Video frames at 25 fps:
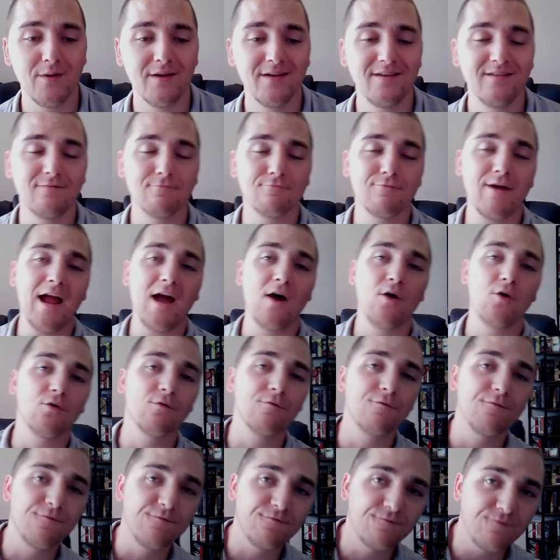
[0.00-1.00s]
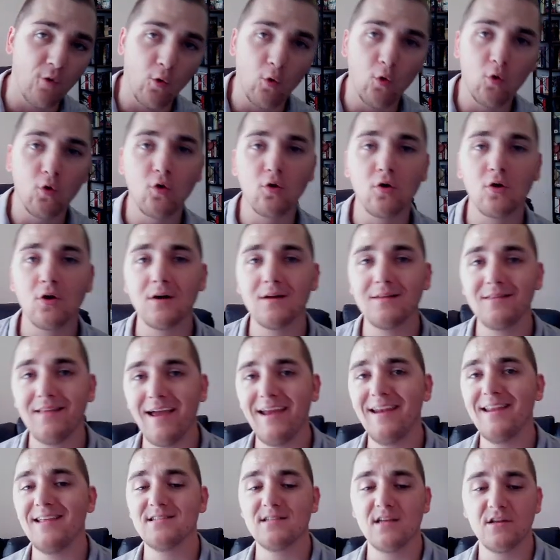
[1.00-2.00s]
in round four,
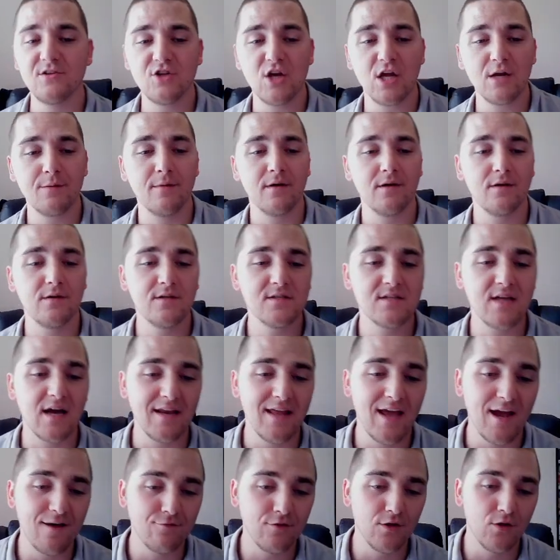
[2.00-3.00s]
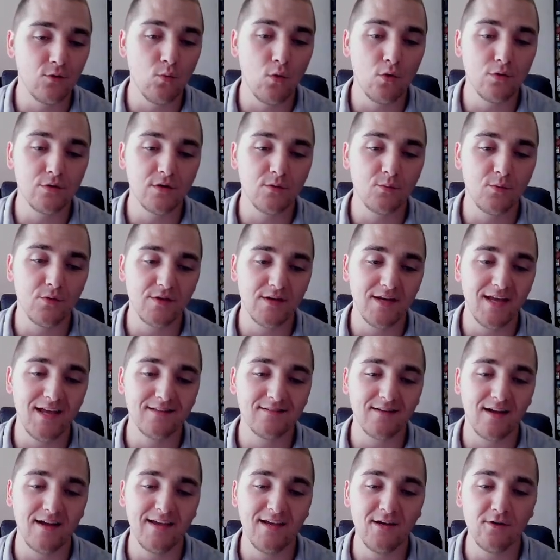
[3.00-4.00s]
ladies and gentlemen. He's got heavily wounded with an
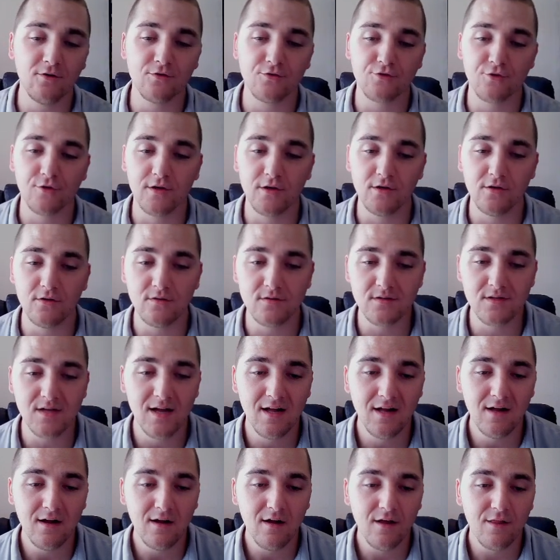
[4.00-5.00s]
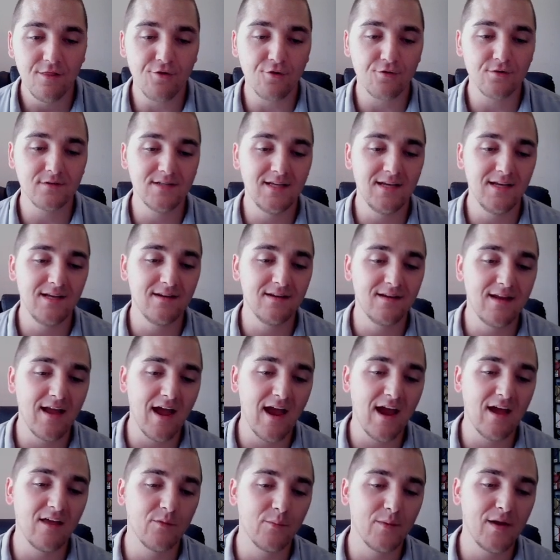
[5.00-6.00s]
anti-heal and Dragoons. 13k,
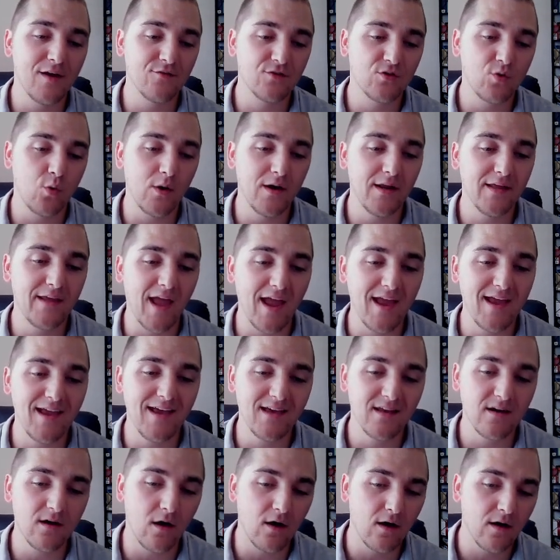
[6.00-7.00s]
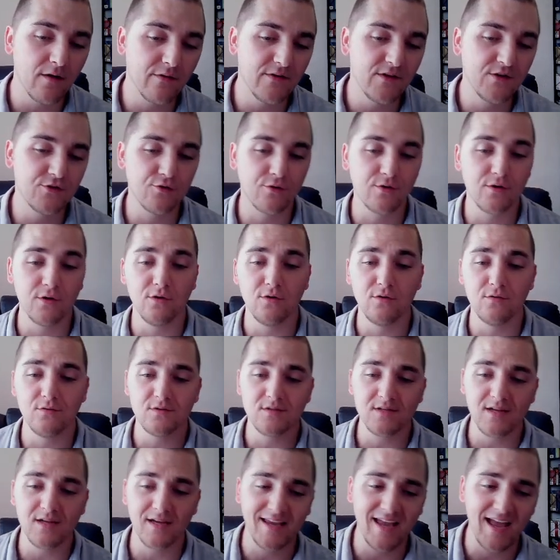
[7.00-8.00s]
and then we have a 20k hit on the
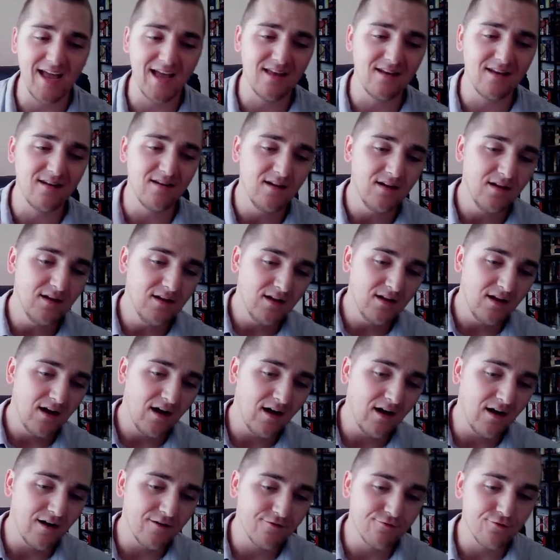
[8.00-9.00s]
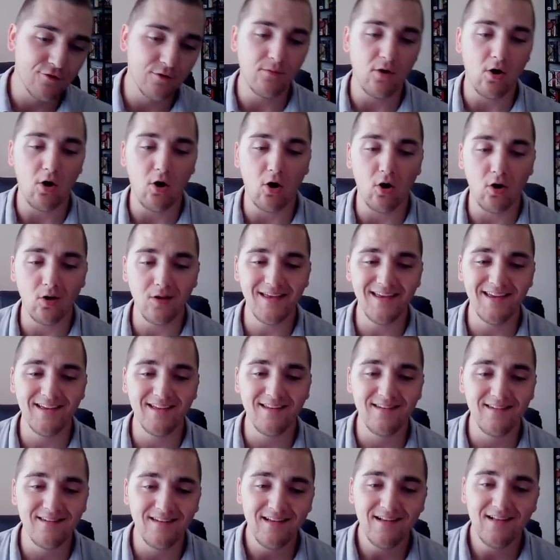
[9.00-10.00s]
Dragoons again uh, from All
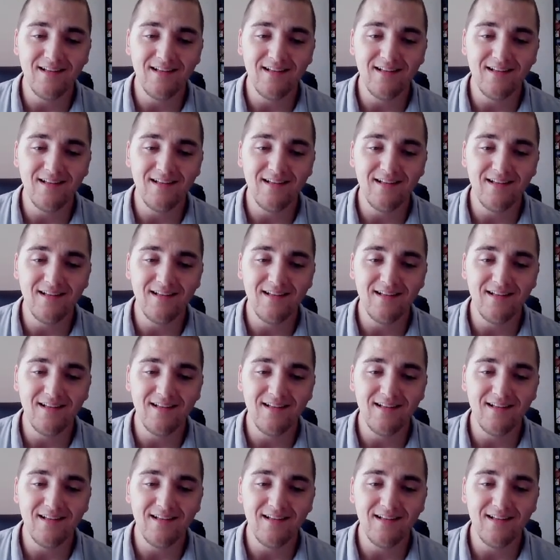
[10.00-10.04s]
In,